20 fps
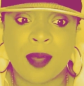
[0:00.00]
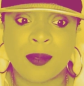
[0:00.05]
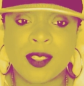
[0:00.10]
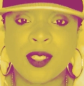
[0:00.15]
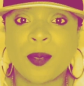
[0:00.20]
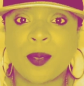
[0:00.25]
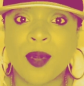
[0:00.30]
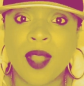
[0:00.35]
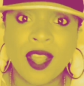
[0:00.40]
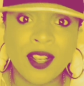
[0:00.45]

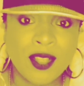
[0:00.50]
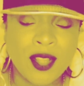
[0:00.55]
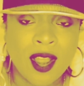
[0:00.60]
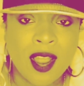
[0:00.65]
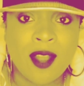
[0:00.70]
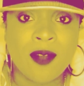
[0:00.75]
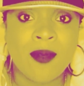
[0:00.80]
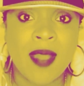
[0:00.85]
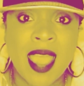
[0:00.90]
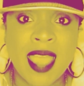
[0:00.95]
To broaden your
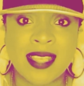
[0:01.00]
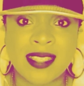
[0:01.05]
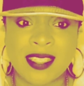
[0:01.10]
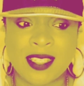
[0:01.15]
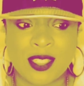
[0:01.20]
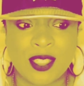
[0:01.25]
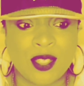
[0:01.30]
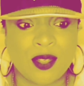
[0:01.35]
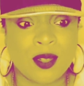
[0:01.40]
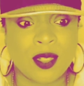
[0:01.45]

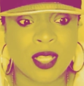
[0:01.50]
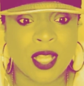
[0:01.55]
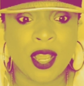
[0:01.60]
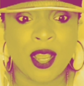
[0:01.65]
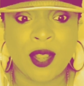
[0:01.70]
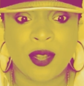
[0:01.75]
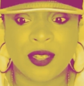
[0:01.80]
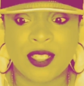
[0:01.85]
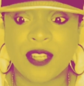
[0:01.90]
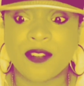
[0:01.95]
horizons, you
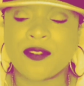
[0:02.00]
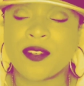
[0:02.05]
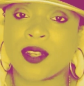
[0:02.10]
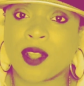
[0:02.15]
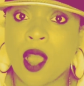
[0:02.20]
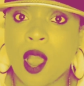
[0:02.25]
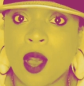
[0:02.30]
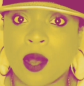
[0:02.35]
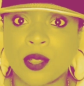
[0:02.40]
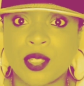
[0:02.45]
learn
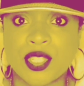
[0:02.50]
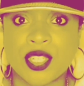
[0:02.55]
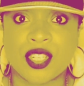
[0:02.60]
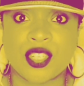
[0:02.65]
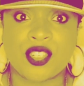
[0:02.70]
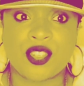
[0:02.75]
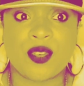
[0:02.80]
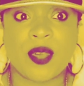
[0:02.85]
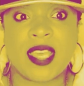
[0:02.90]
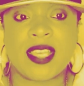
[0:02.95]
different cultures.
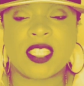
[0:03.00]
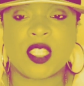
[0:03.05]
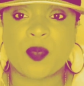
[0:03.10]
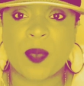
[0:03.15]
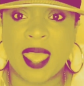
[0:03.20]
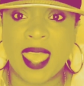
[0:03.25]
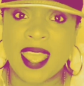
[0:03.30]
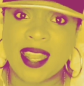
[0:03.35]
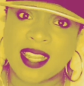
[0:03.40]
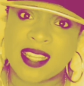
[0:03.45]
You
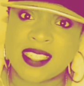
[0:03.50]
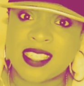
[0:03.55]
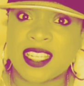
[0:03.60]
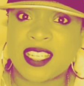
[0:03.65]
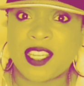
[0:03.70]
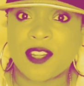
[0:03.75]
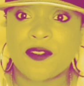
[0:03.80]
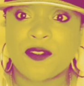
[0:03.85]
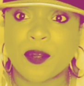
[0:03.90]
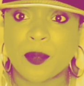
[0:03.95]
expand into
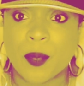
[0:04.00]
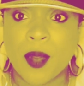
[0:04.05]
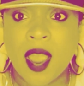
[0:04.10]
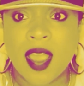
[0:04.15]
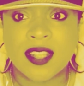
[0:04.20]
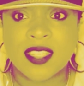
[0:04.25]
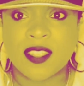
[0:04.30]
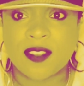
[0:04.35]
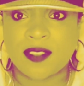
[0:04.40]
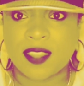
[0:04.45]
different
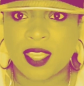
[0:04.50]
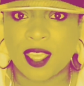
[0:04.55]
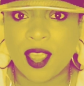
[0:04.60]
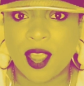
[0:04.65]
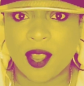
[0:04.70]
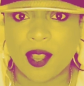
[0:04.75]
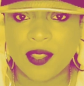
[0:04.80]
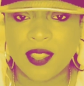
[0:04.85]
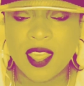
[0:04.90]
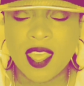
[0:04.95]
parts of the
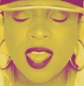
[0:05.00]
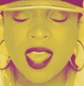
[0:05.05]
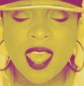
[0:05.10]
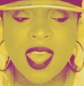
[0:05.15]
earth.